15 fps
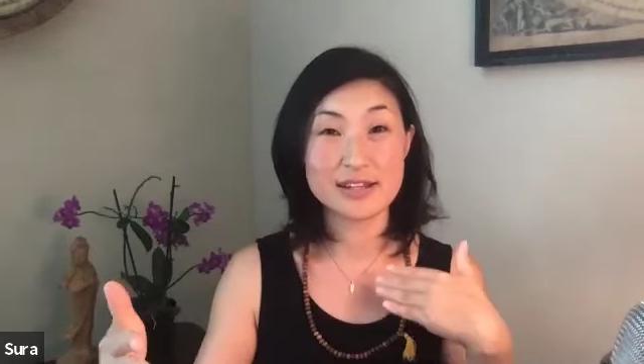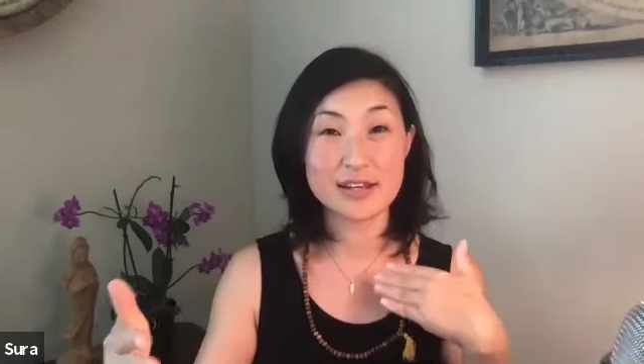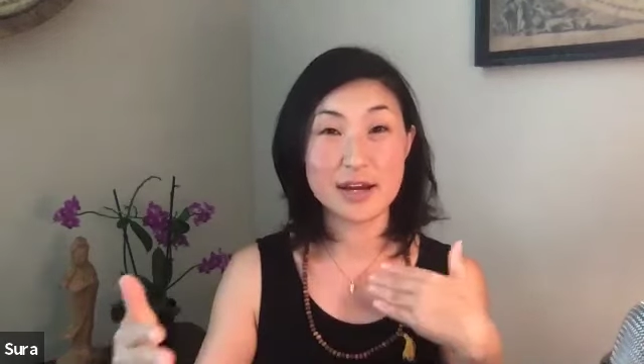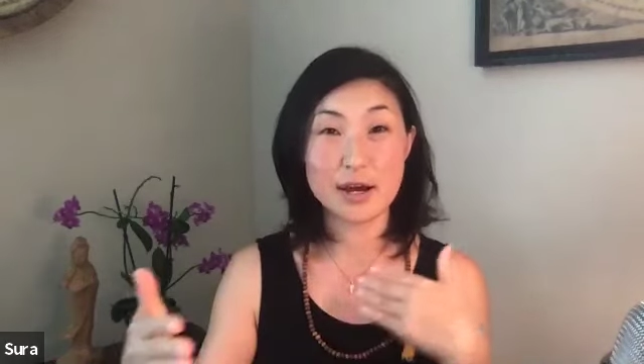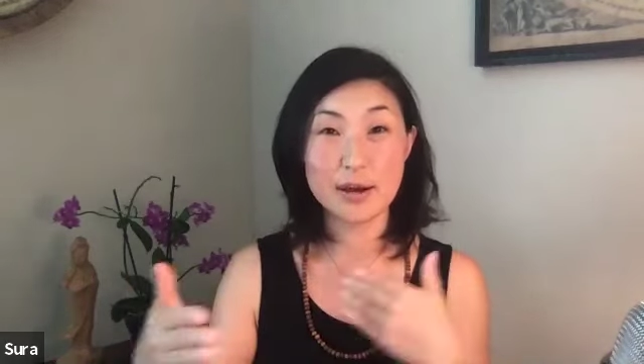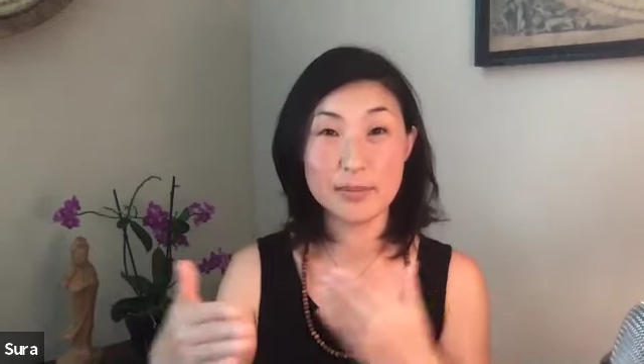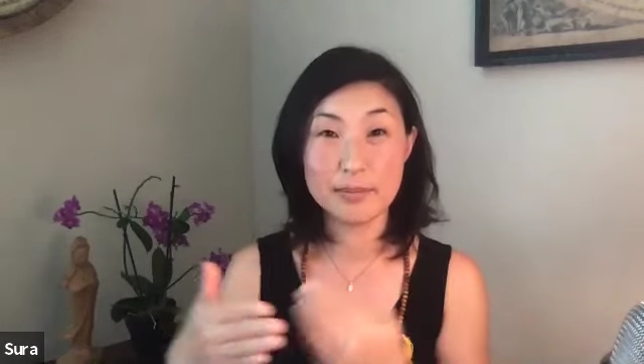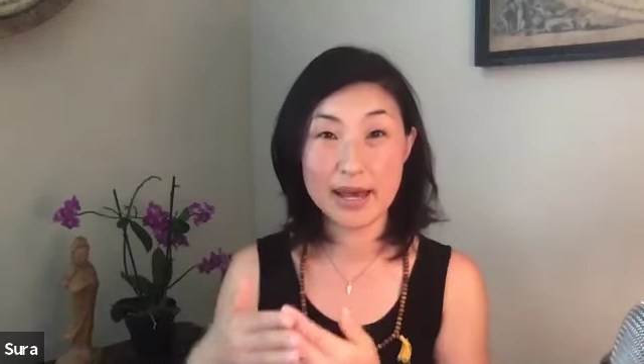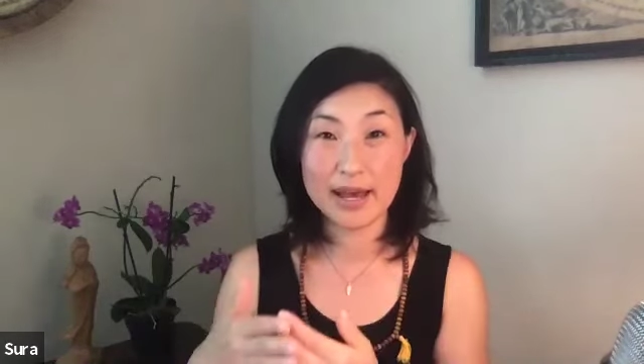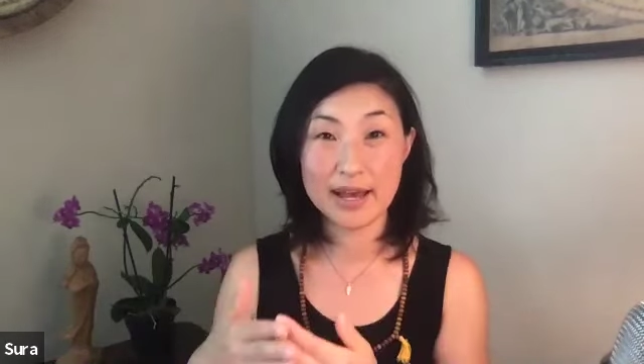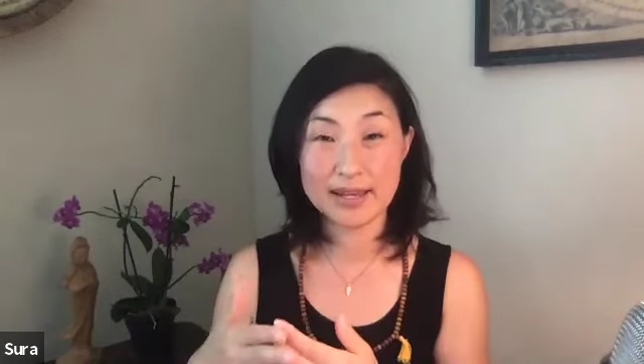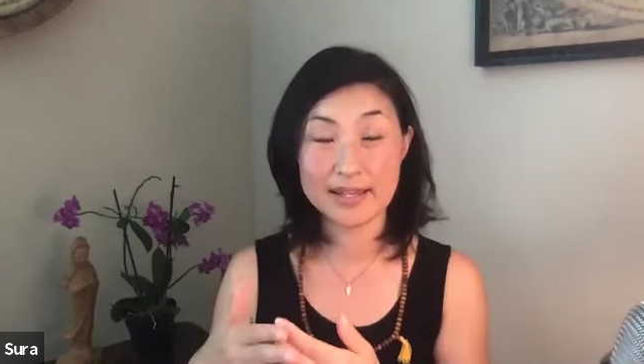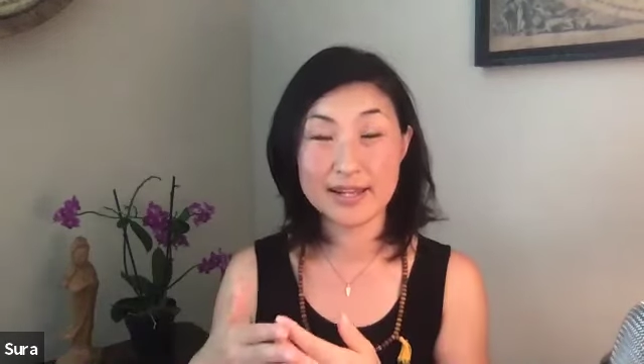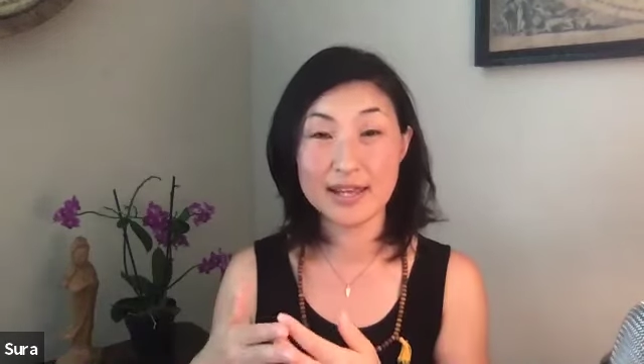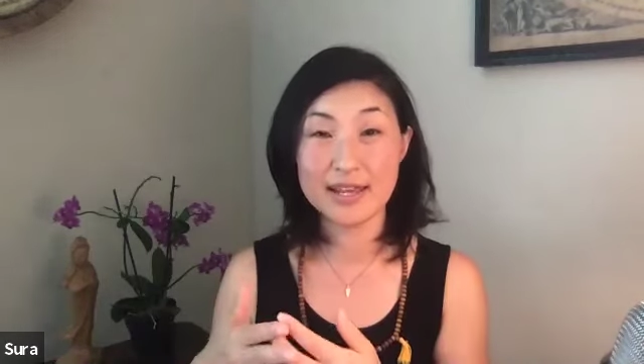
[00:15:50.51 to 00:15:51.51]
come
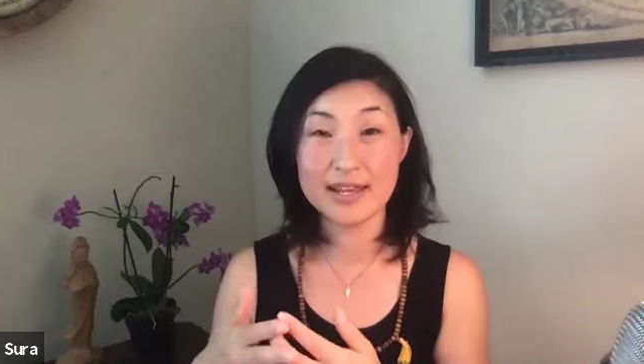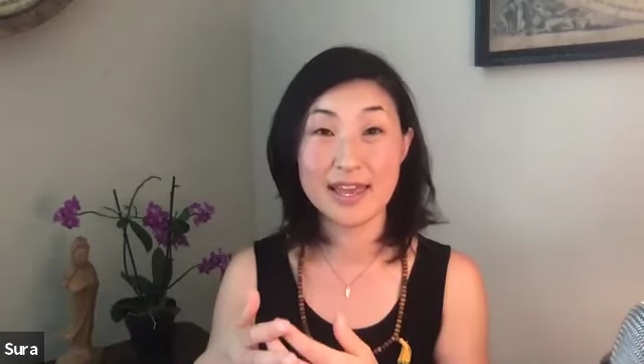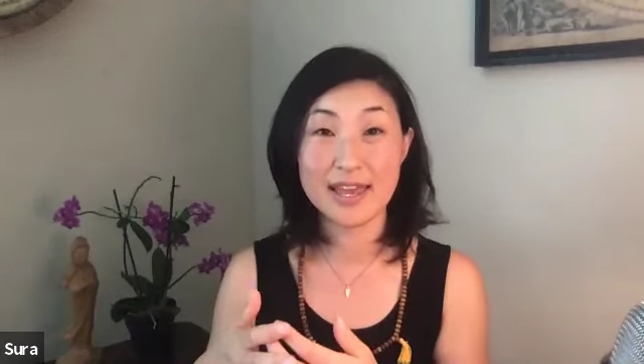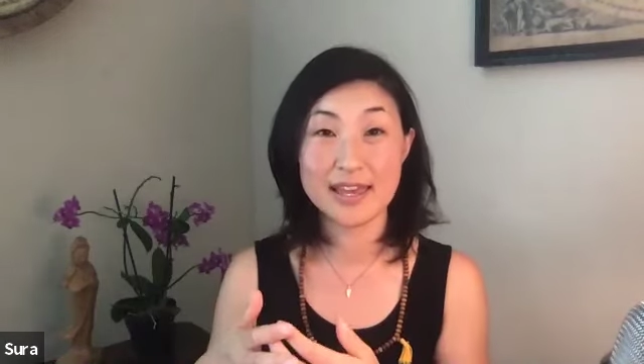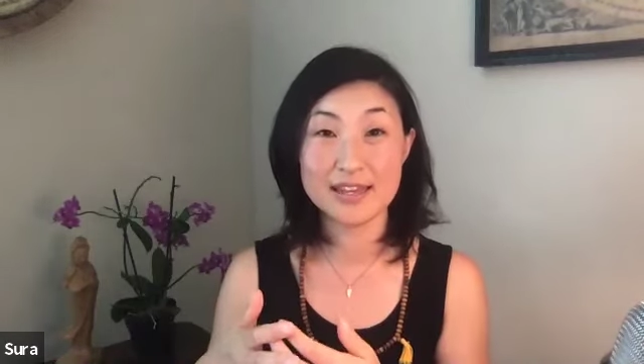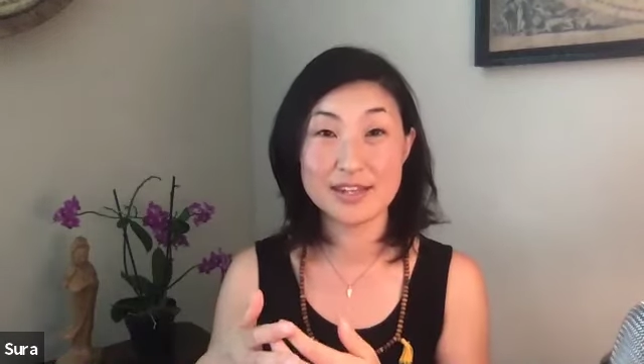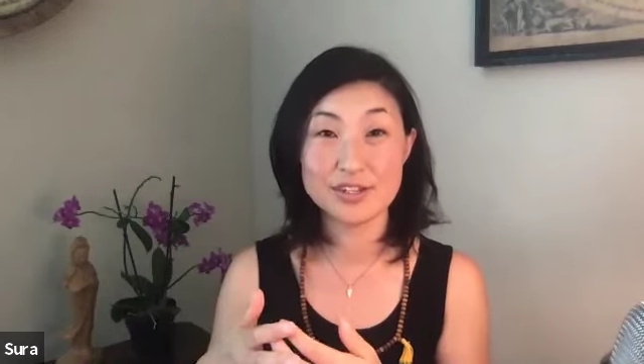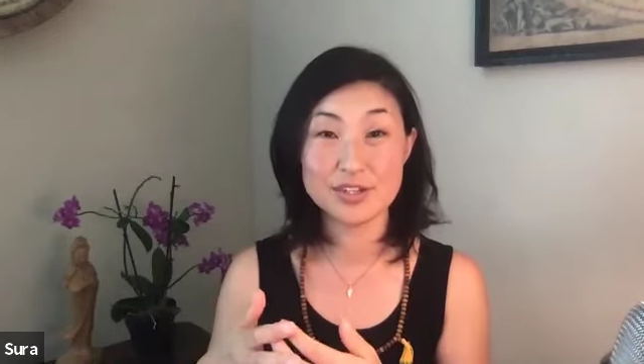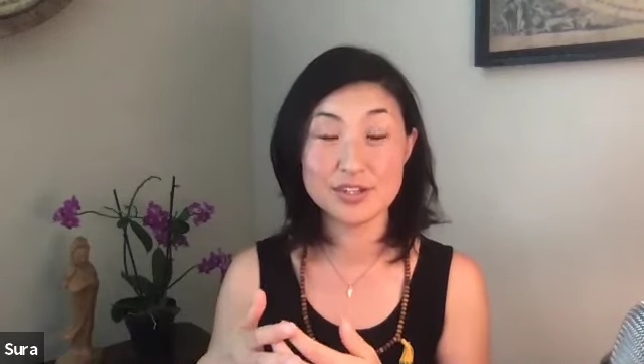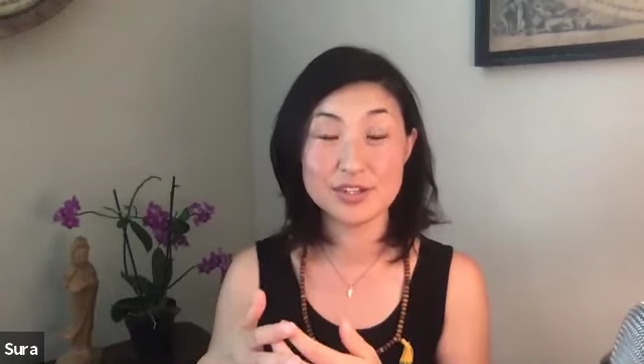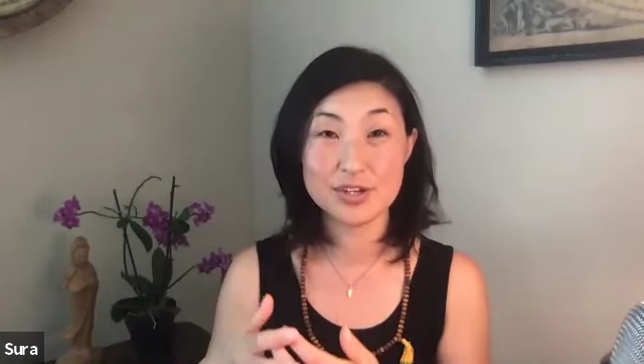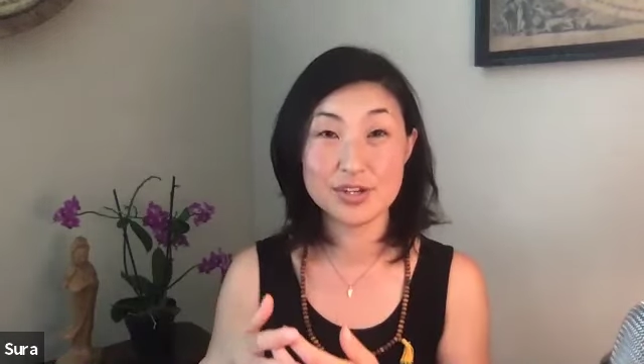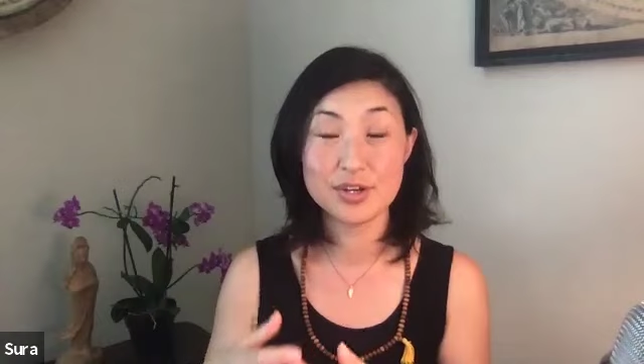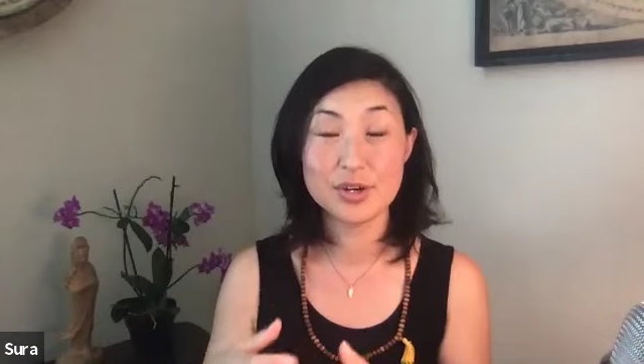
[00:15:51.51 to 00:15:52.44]
back and engage